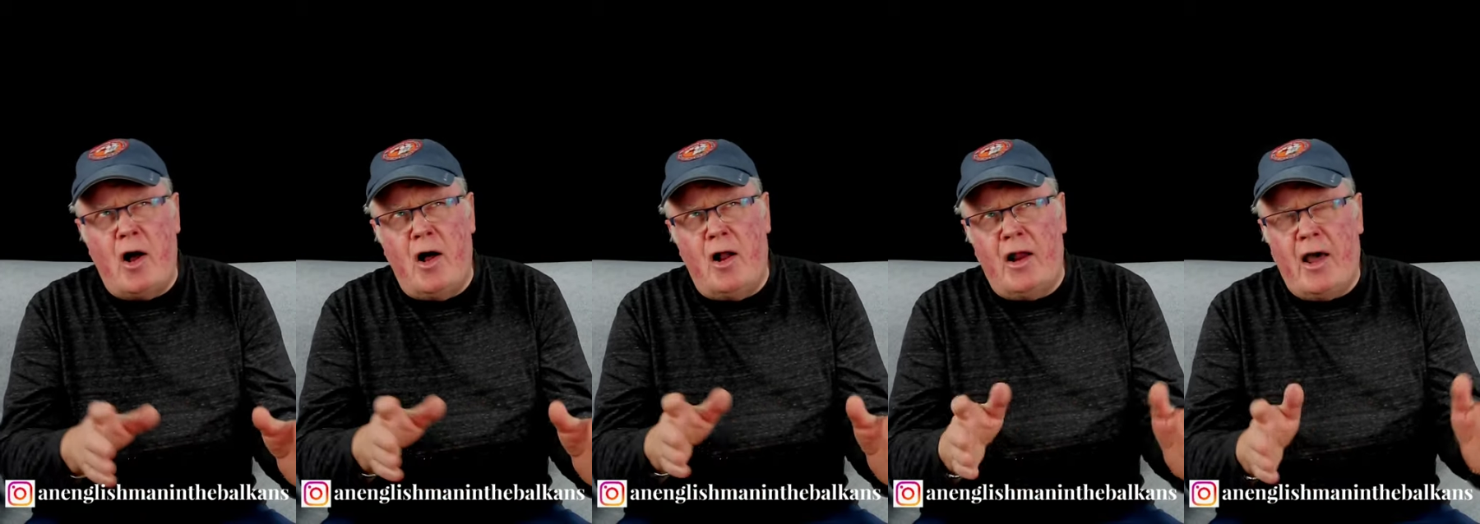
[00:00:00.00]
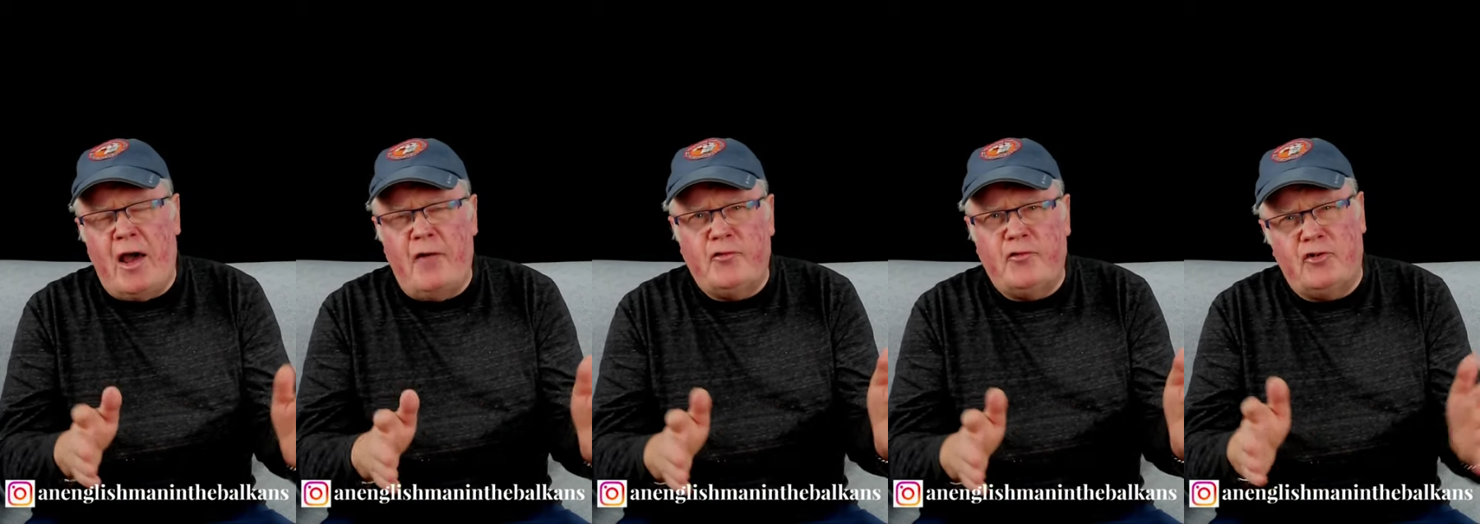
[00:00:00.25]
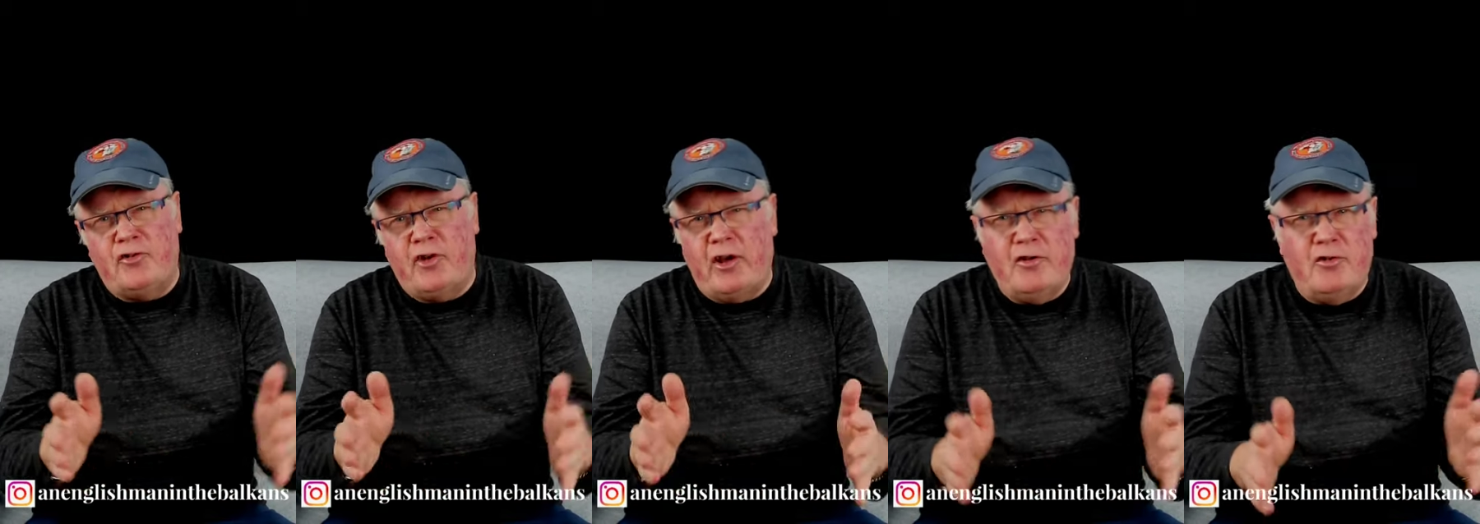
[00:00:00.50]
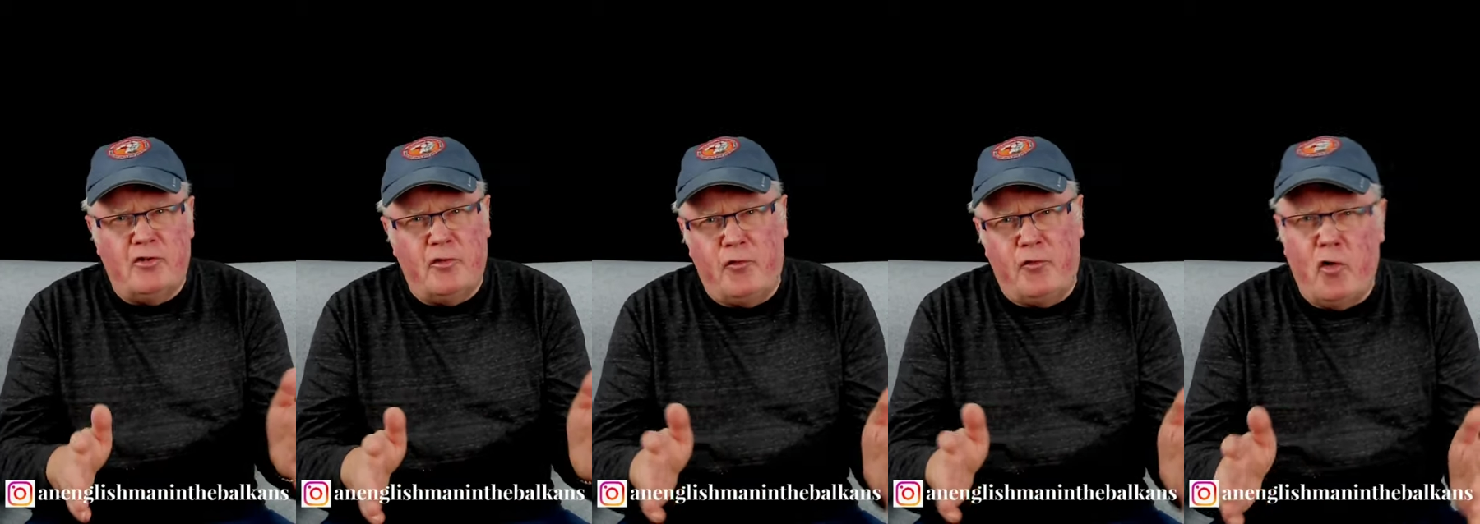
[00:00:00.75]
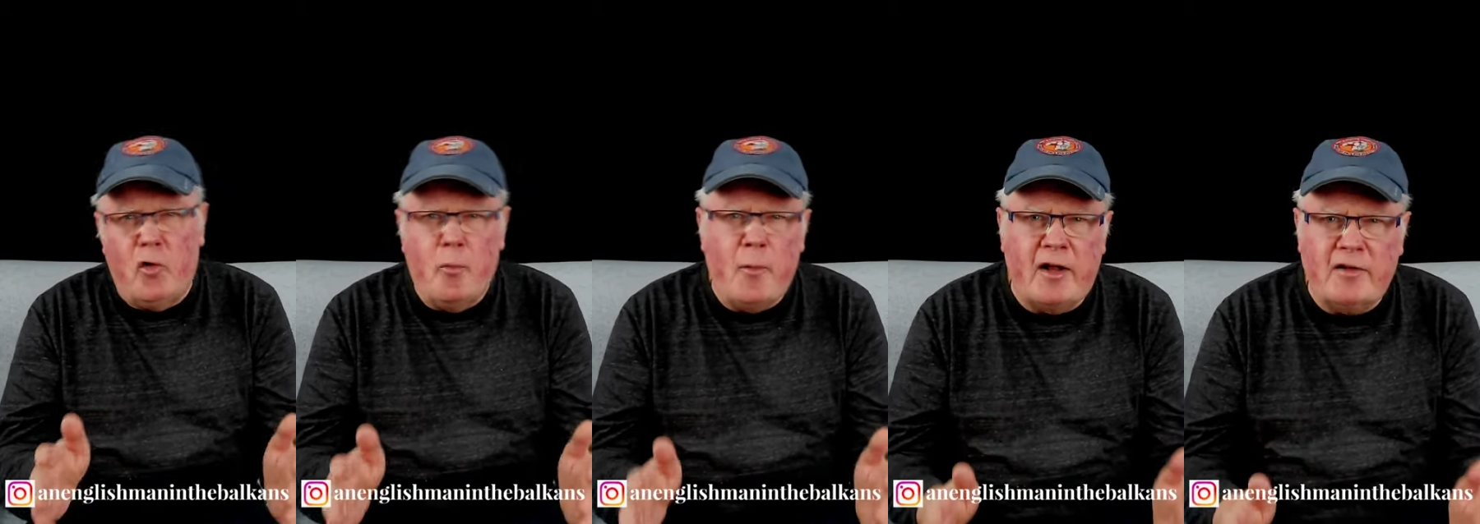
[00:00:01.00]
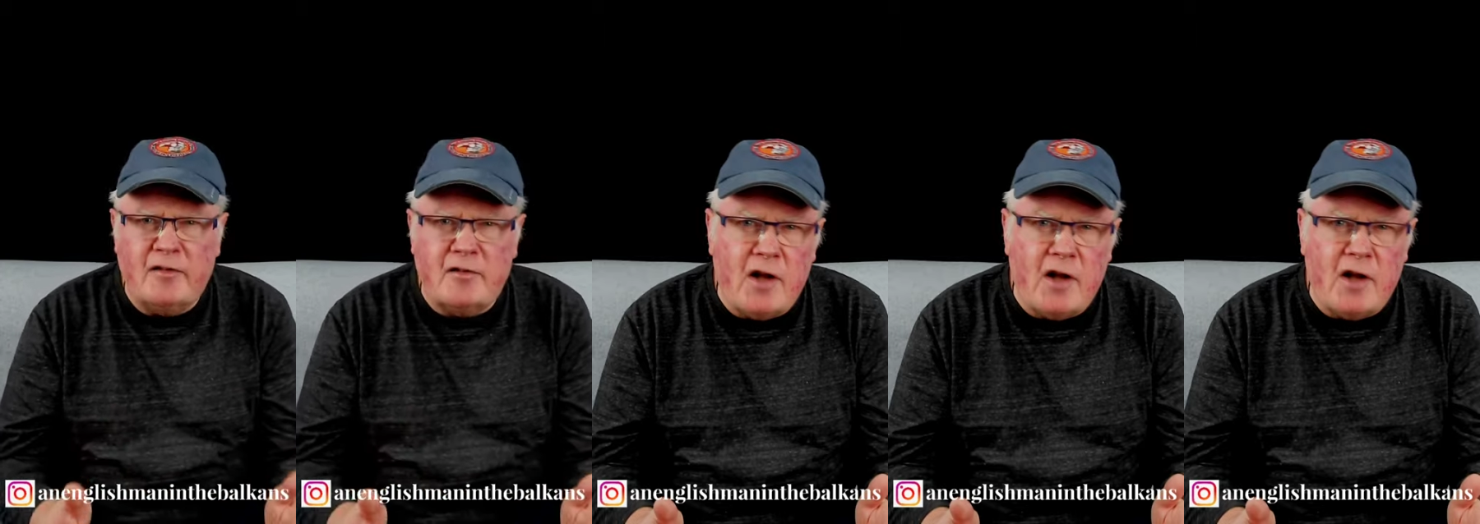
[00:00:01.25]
I'll have to change the format